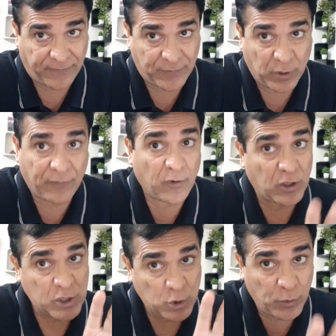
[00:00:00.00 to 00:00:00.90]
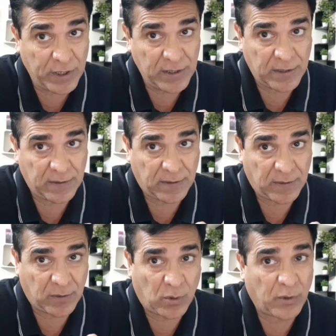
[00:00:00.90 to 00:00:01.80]
So if you're a student
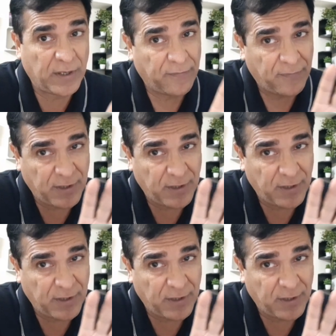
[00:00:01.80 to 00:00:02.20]
or if